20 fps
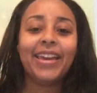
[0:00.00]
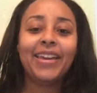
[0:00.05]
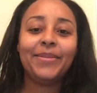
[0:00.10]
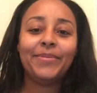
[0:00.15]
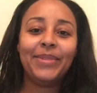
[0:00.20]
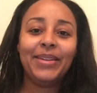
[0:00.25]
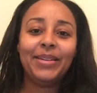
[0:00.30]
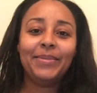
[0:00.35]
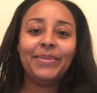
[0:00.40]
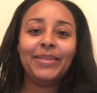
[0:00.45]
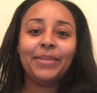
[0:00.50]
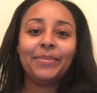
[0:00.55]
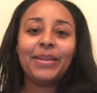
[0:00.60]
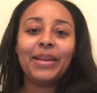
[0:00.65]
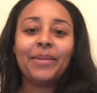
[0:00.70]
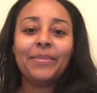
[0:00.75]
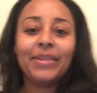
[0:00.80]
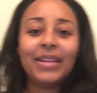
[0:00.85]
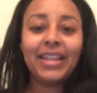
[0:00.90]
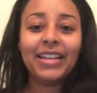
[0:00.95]
Hey peeps, I'm
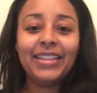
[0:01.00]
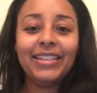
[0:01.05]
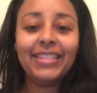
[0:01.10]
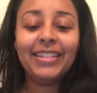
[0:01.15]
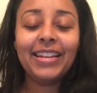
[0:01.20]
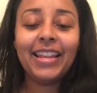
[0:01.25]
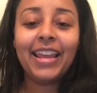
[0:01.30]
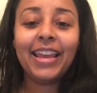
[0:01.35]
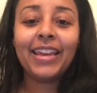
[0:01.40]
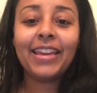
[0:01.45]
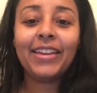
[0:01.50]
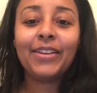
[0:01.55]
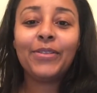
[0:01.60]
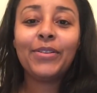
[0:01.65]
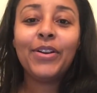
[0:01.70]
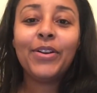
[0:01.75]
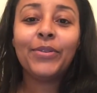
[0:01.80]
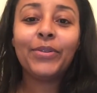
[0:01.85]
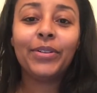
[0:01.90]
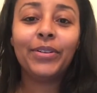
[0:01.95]
coming
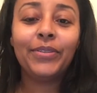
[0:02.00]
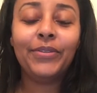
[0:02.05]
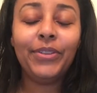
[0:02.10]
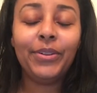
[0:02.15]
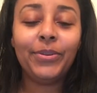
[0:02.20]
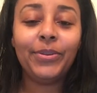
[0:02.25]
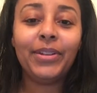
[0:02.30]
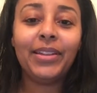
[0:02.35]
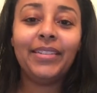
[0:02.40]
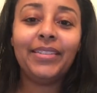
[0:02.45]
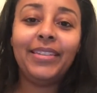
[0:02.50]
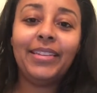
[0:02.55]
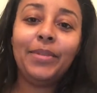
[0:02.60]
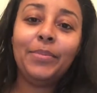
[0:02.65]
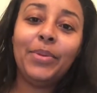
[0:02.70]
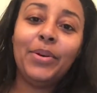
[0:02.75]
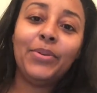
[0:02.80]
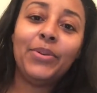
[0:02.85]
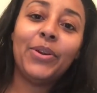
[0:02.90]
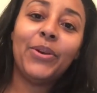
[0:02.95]
today reviewing the
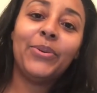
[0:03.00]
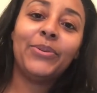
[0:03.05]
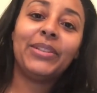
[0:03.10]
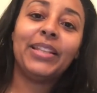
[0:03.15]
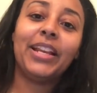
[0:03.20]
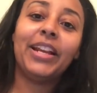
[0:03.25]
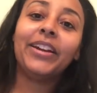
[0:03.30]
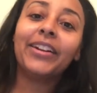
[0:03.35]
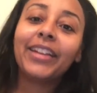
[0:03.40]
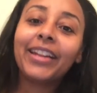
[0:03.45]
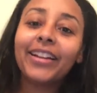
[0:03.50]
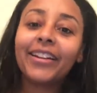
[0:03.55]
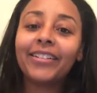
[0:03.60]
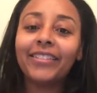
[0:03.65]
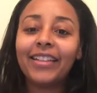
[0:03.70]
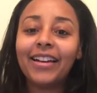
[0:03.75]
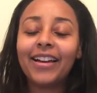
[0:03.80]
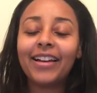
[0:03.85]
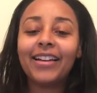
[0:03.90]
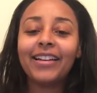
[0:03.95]
Mono's hair care
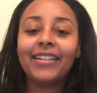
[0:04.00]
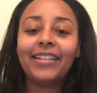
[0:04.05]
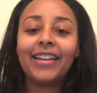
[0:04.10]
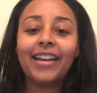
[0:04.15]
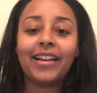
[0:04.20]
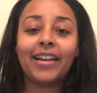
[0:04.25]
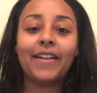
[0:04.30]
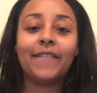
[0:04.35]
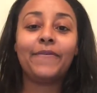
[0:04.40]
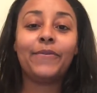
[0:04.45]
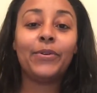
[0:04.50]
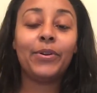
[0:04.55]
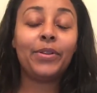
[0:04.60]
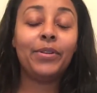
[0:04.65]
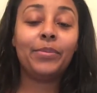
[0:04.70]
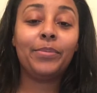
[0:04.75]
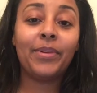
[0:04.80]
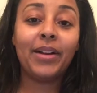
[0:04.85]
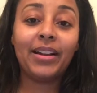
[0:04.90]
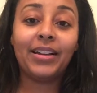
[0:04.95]
line. I got 4 of
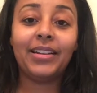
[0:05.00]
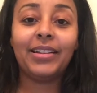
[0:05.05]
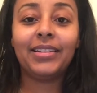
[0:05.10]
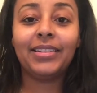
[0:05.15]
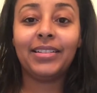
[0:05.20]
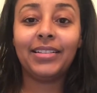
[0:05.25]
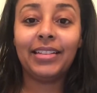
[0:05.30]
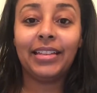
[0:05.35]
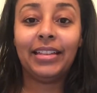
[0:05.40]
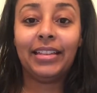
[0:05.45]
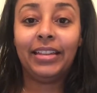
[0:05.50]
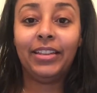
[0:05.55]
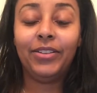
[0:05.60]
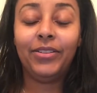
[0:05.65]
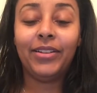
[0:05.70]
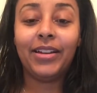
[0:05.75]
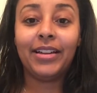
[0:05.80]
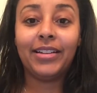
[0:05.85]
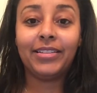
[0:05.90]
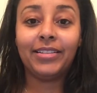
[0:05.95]
the products as I let
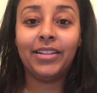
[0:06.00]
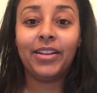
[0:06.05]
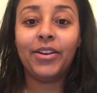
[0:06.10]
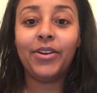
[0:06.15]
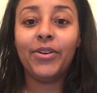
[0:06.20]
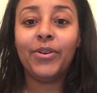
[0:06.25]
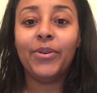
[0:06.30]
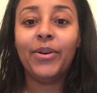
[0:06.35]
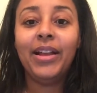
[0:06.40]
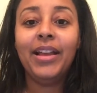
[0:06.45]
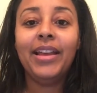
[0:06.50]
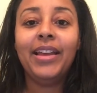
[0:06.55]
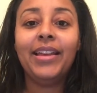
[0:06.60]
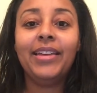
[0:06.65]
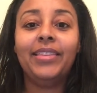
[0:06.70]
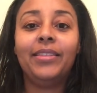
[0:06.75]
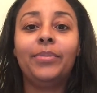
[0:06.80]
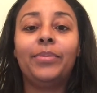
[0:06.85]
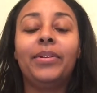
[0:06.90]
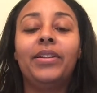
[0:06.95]
you guys know
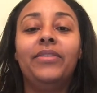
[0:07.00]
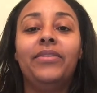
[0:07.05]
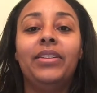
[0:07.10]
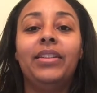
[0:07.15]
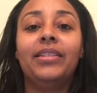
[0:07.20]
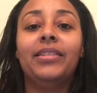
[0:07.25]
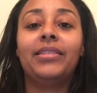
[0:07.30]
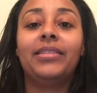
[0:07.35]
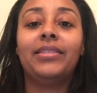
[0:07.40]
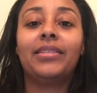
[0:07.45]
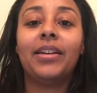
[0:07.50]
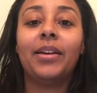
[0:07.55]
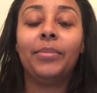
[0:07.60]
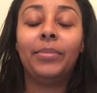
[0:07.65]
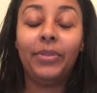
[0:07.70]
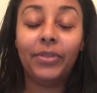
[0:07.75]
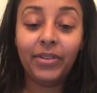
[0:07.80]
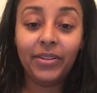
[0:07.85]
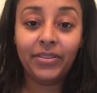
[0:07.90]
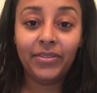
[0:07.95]
in the previous
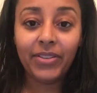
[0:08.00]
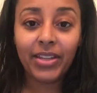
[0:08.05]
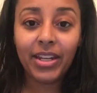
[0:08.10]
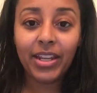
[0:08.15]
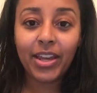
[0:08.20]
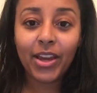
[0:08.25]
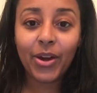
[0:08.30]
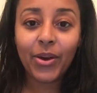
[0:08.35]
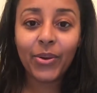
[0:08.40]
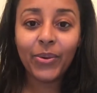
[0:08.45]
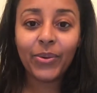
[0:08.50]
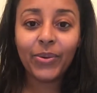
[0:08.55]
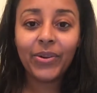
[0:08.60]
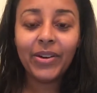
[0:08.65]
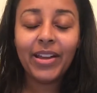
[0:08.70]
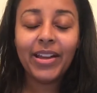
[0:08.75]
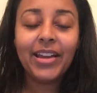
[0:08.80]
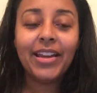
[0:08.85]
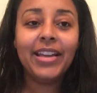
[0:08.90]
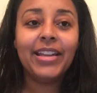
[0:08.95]
uploaded video,
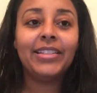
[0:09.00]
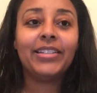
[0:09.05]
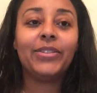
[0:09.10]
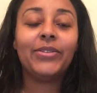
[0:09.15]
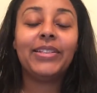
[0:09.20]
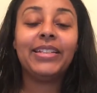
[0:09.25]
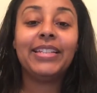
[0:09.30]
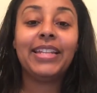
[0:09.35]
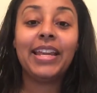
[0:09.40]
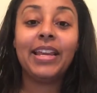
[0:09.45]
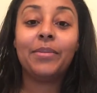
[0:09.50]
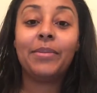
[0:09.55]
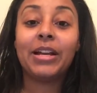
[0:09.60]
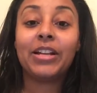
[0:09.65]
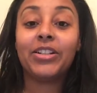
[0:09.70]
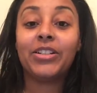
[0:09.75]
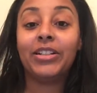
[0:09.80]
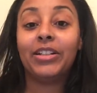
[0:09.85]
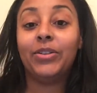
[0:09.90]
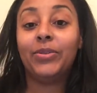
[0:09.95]
and so today I'm
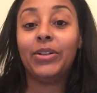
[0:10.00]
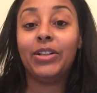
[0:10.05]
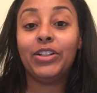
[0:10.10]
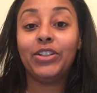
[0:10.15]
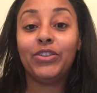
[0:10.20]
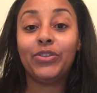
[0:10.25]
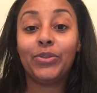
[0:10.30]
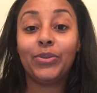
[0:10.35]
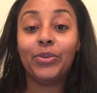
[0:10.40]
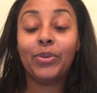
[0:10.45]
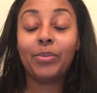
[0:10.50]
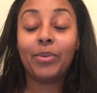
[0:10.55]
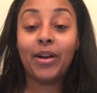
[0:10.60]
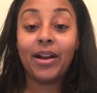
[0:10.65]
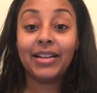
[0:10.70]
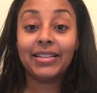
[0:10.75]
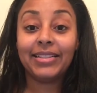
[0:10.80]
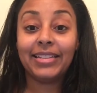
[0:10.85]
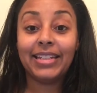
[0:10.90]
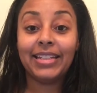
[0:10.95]
actually going through the
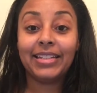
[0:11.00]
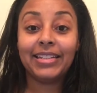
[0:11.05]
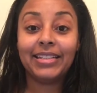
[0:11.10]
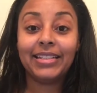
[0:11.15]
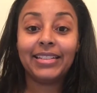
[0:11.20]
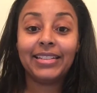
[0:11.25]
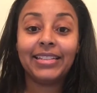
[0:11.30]
process.